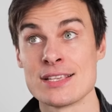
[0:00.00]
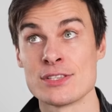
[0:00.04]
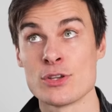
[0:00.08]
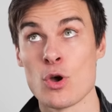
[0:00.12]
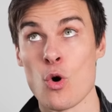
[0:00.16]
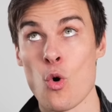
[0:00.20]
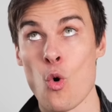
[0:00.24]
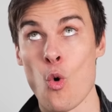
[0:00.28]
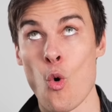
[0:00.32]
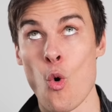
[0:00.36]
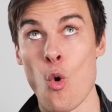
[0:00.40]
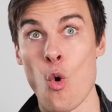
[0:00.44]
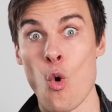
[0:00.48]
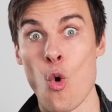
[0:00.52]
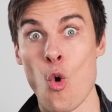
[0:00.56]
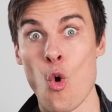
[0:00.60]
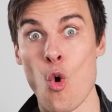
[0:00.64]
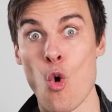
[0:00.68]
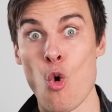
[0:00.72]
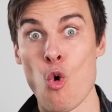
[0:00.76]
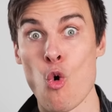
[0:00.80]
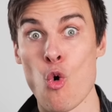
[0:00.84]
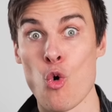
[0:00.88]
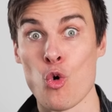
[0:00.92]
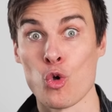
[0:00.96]
is
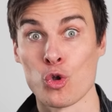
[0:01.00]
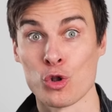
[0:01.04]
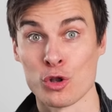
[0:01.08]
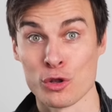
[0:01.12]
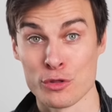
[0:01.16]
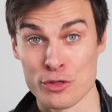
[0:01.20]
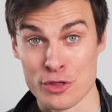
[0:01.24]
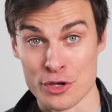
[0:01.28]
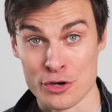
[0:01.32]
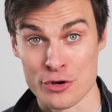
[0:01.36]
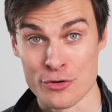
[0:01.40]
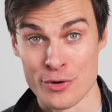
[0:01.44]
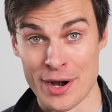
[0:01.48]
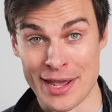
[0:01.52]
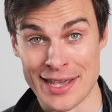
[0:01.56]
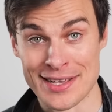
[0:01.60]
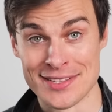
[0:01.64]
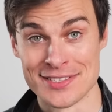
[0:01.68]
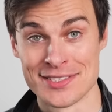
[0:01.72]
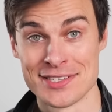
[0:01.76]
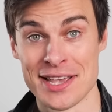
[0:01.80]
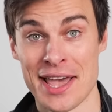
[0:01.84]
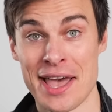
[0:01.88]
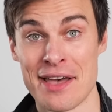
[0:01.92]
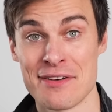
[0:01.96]
all the
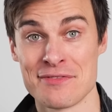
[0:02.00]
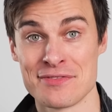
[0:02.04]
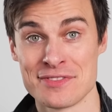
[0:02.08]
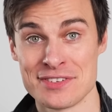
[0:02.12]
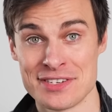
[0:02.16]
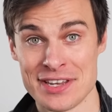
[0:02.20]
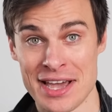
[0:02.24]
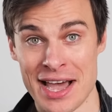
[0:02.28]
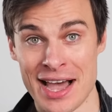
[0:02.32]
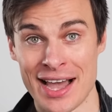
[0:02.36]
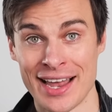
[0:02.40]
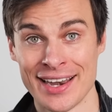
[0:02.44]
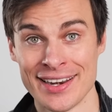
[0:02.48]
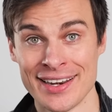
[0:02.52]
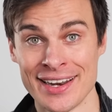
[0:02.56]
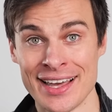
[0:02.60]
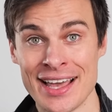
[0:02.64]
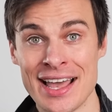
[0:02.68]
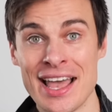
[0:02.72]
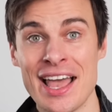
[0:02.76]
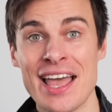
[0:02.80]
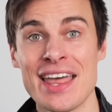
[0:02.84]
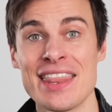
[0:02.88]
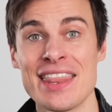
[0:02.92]
Greens have done.